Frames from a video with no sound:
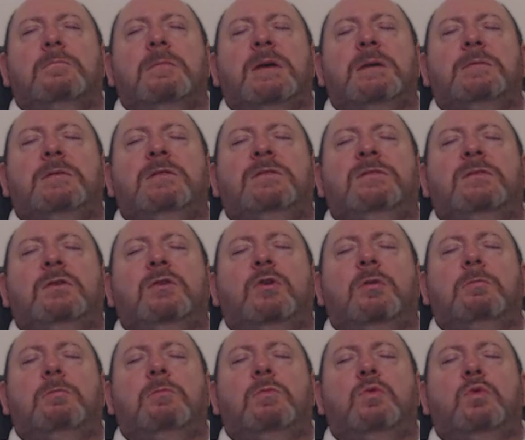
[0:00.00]
Maybe there's a
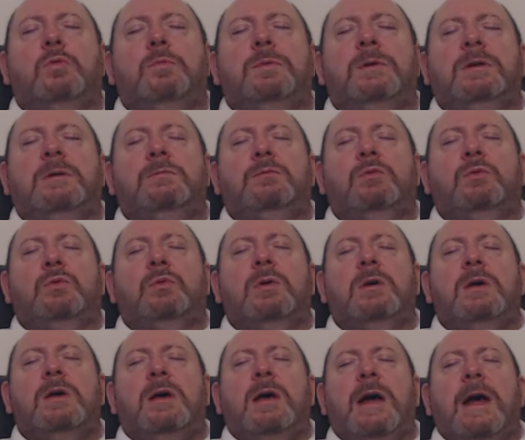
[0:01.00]
lot more people
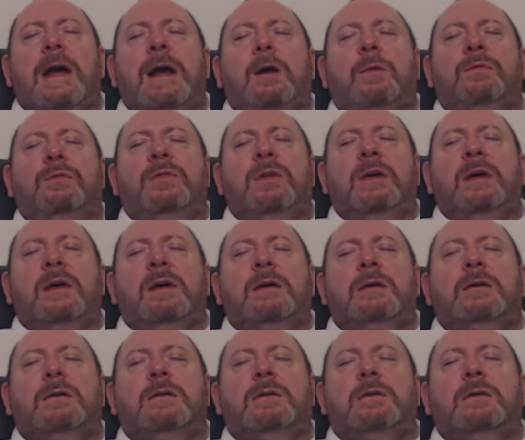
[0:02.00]
out
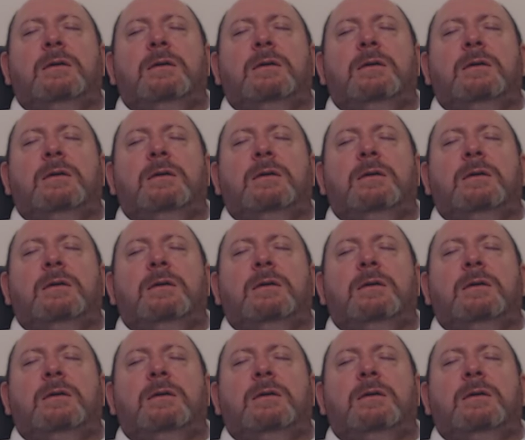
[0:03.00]
there